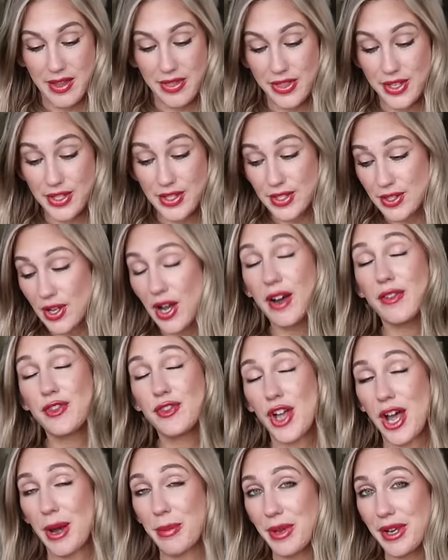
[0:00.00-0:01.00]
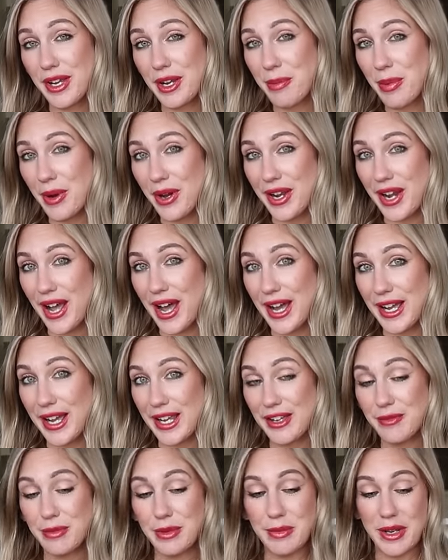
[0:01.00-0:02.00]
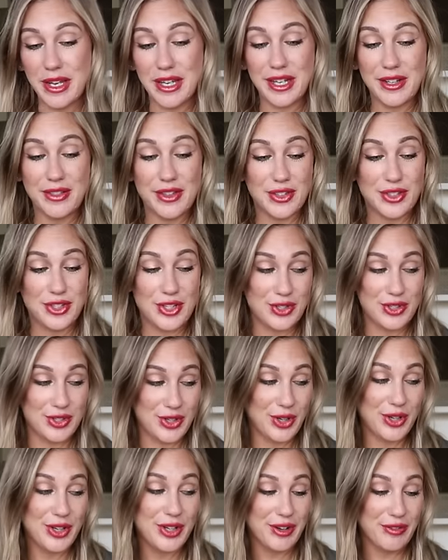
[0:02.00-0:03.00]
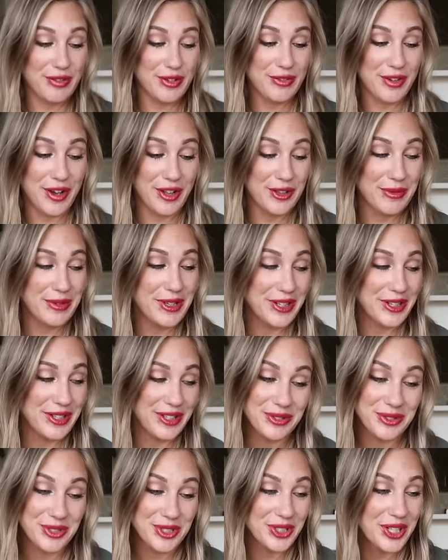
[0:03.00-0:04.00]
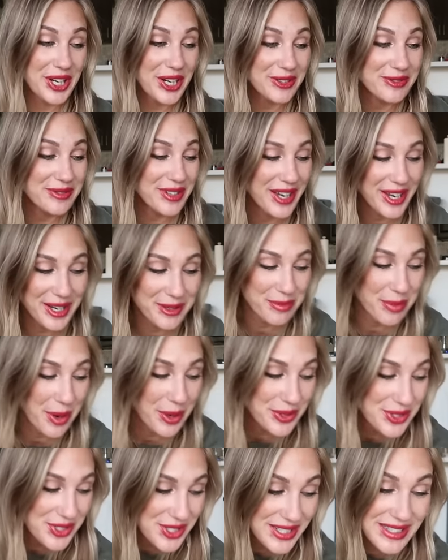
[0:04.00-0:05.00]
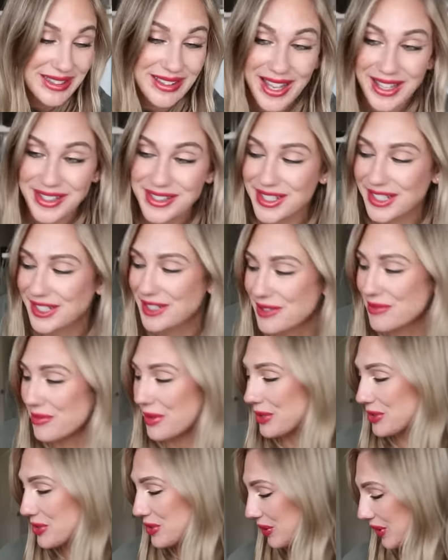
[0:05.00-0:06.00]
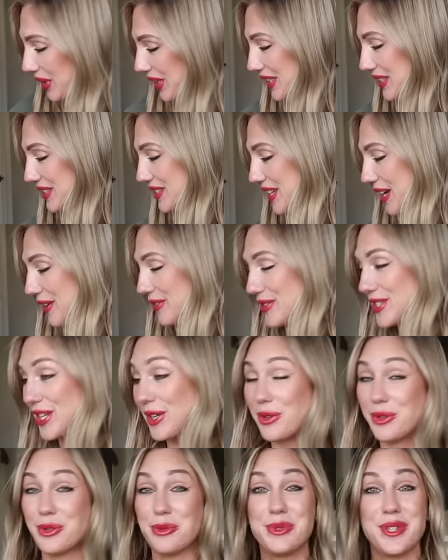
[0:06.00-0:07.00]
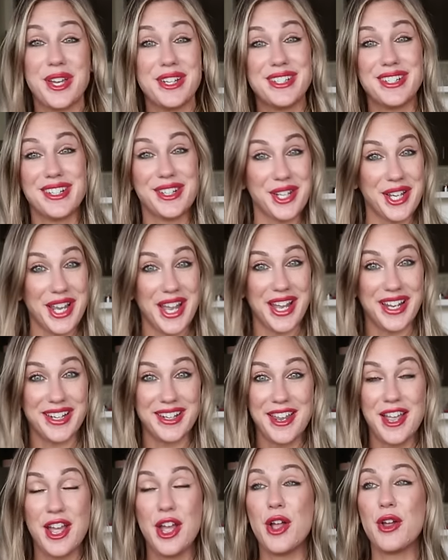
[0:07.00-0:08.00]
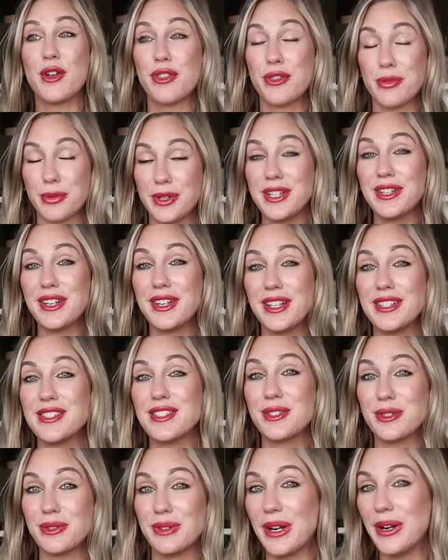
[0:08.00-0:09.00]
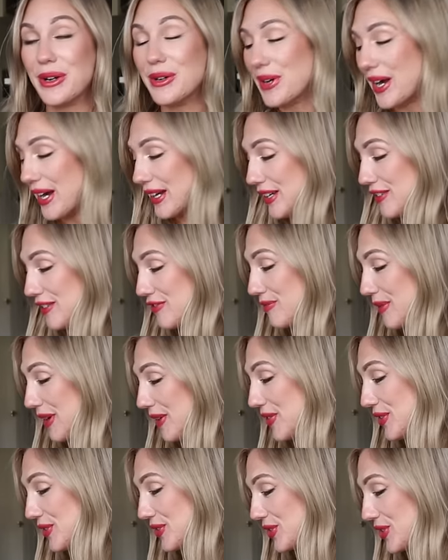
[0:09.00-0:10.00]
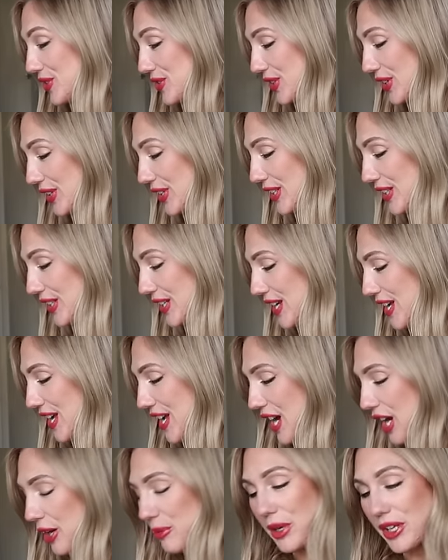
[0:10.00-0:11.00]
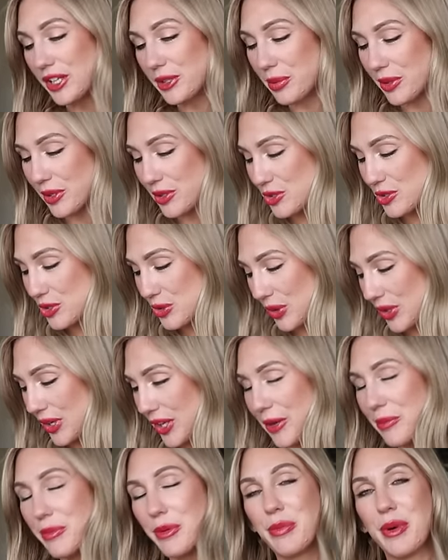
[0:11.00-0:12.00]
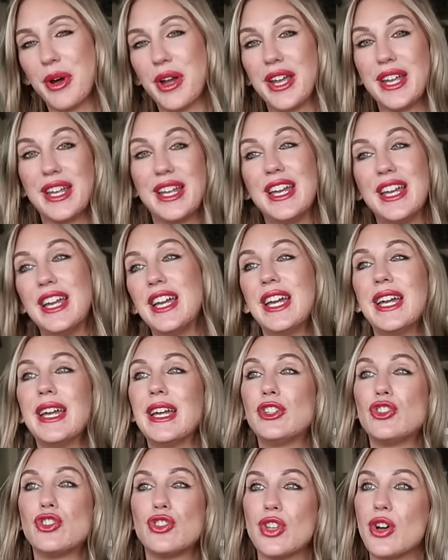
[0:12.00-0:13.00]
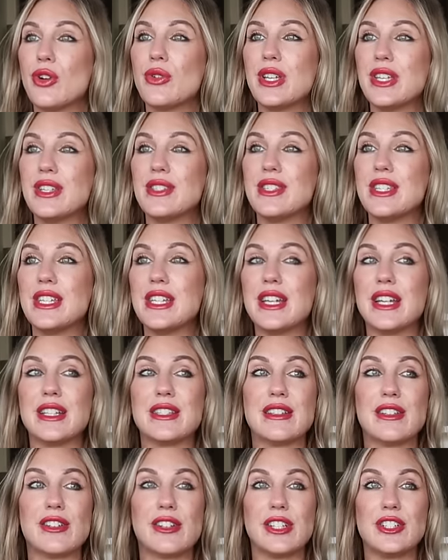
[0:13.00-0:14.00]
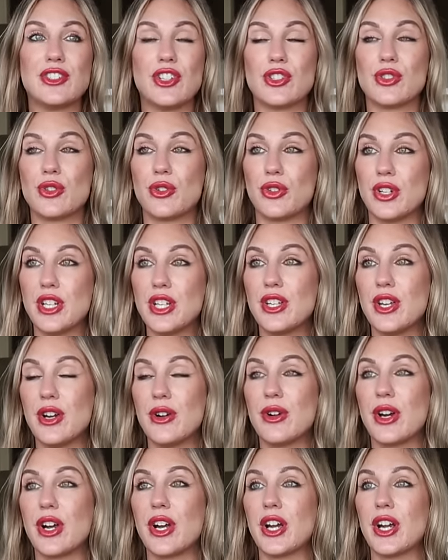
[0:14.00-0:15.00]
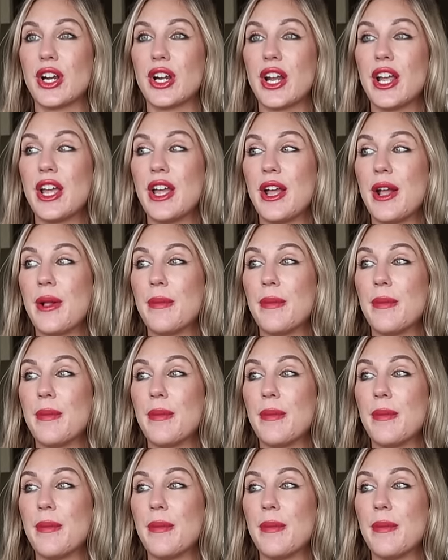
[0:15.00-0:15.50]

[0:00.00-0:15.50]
This is off topic, but I have been making this dessert. If you follow me on Instagram, I posted last night in my stories. I was like, oops, I did it again three nights in a row I have made this dessert. I'll probably put a short up, but it's so easy. It's literally just Greek yogurt.